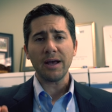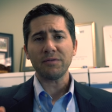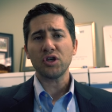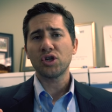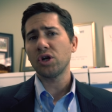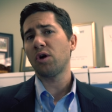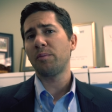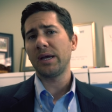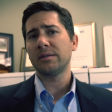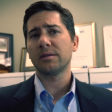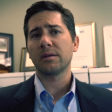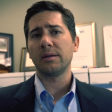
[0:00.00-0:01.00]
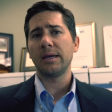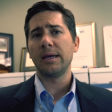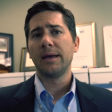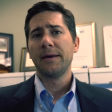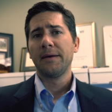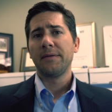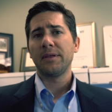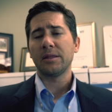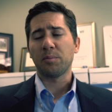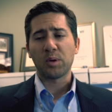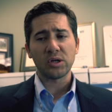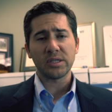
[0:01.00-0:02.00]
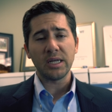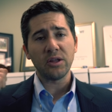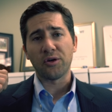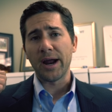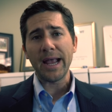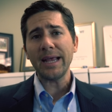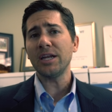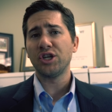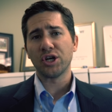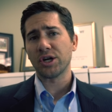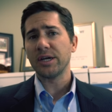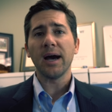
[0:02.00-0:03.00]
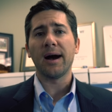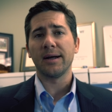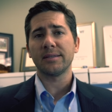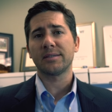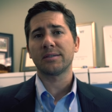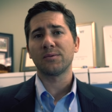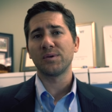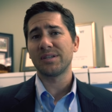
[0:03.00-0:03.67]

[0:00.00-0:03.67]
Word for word: you have to show basically that the person either hated your guts,